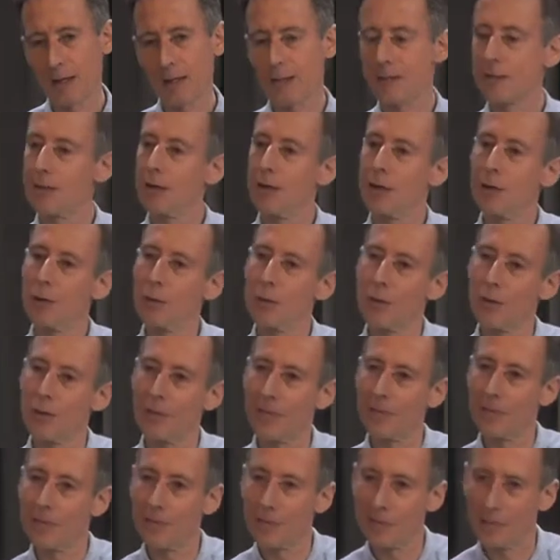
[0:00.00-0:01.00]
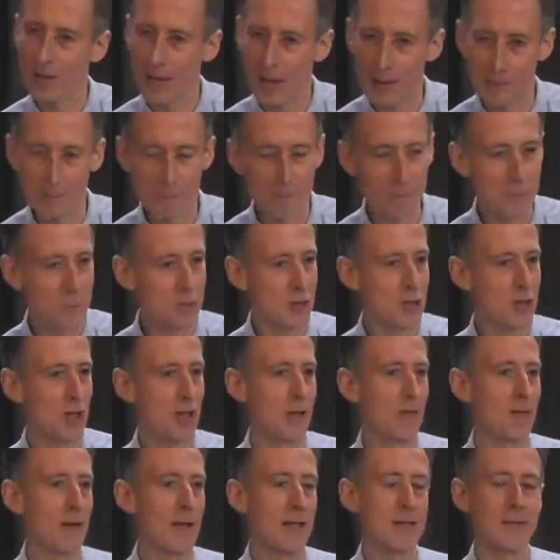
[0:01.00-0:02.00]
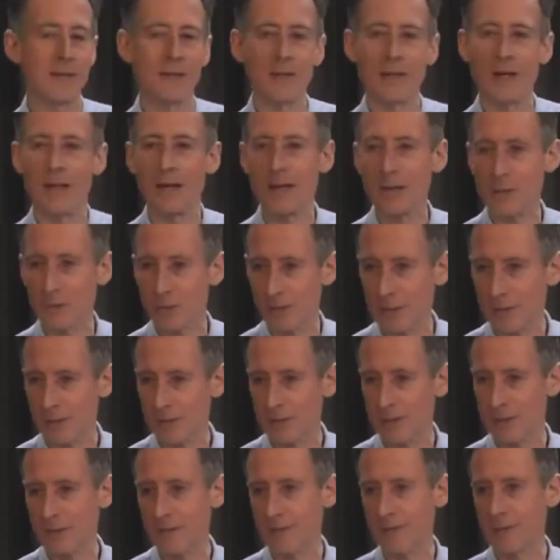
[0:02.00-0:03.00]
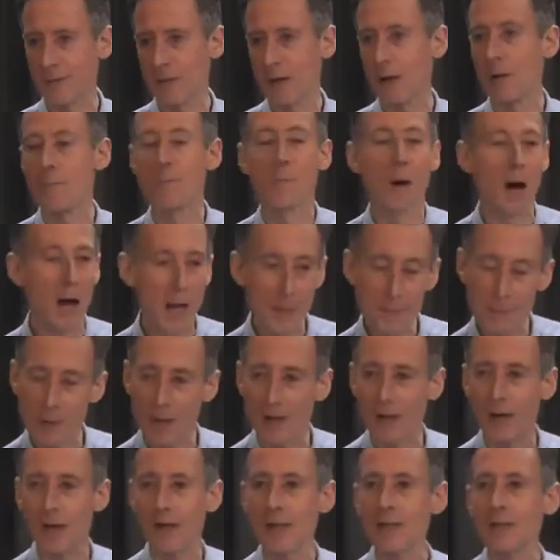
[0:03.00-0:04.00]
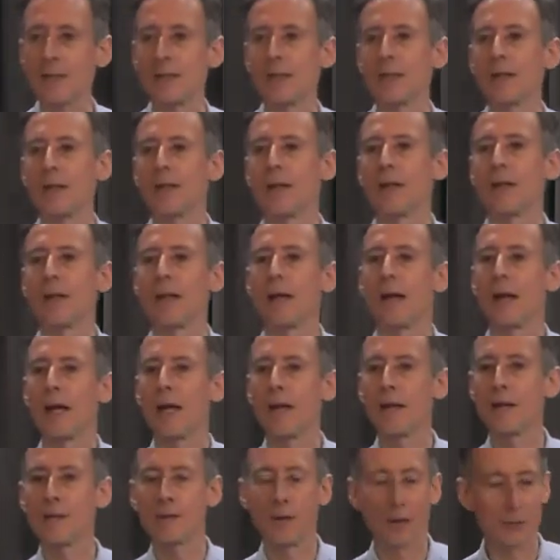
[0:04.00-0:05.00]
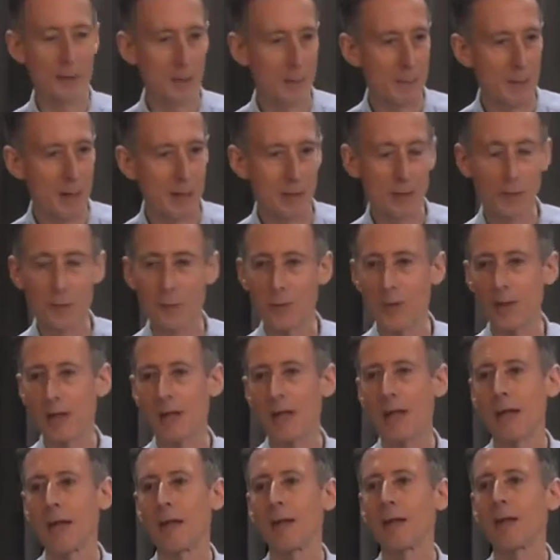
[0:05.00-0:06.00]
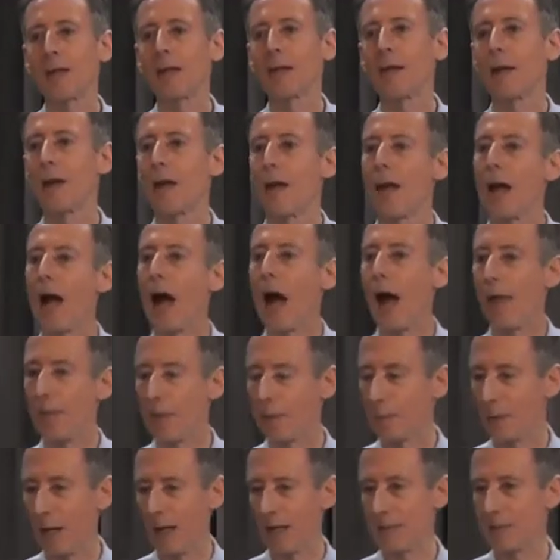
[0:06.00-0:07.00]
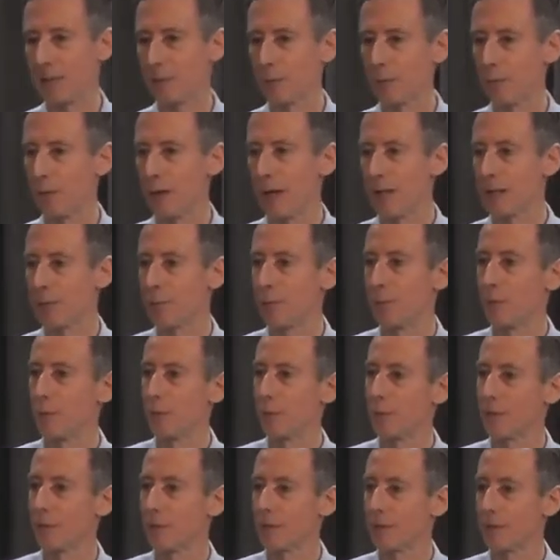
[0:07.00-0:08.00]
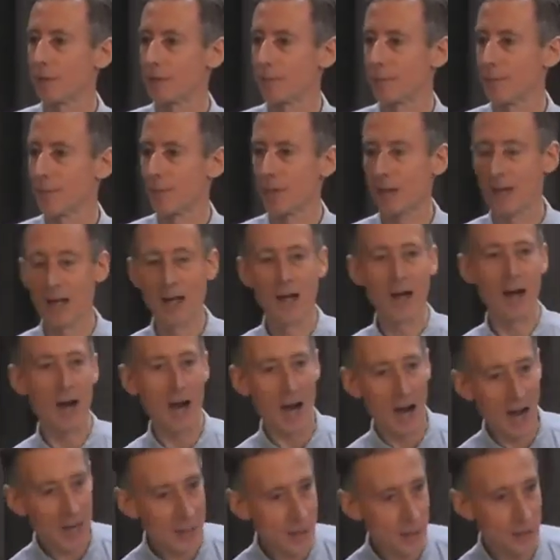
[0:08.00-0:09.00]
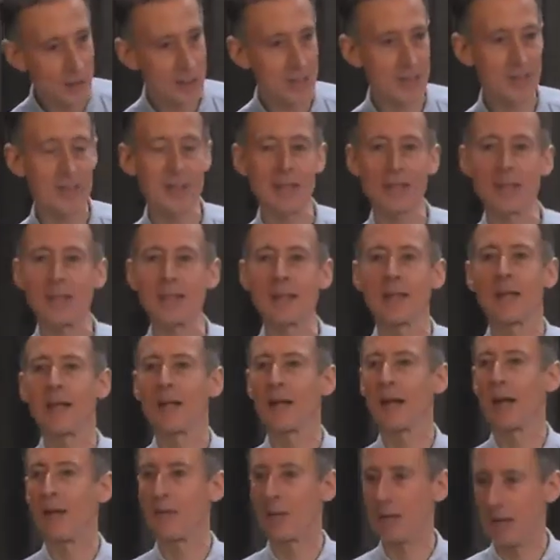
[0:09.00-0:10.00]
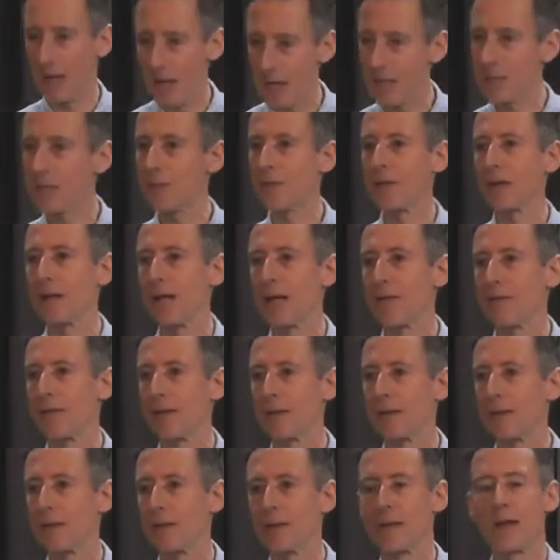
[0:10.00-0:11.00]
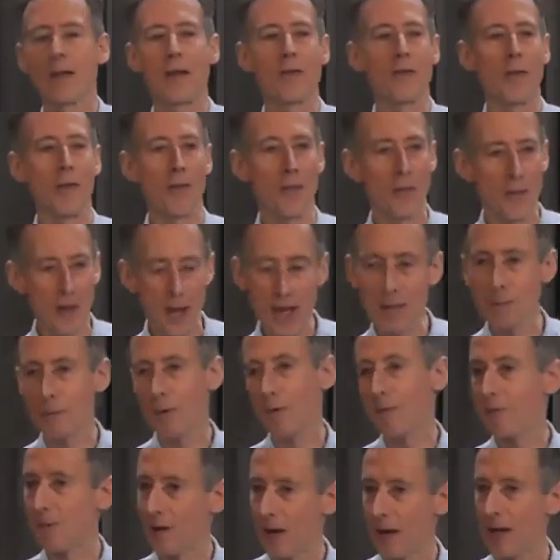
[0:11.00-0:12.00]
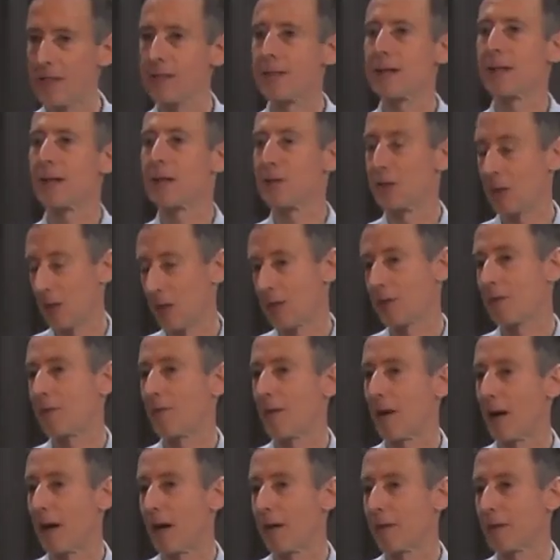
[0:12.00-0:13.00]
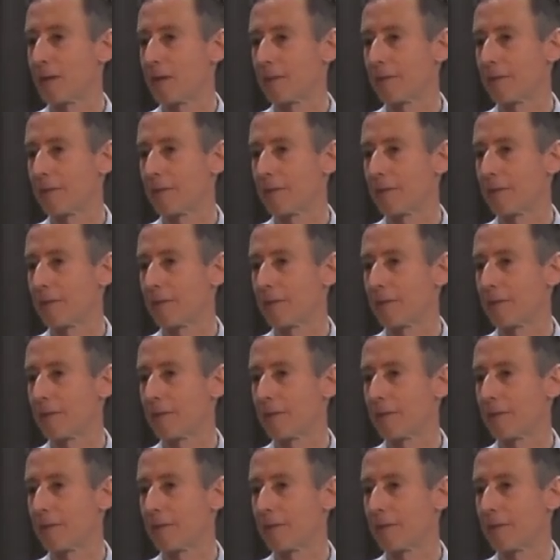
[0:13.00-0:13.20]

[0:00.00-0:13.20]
So that generated an interest on my part in Dr. Martin Luther King and the Black Civil Rights Movement. I could see at the age of 11 that they were fighting a just fight.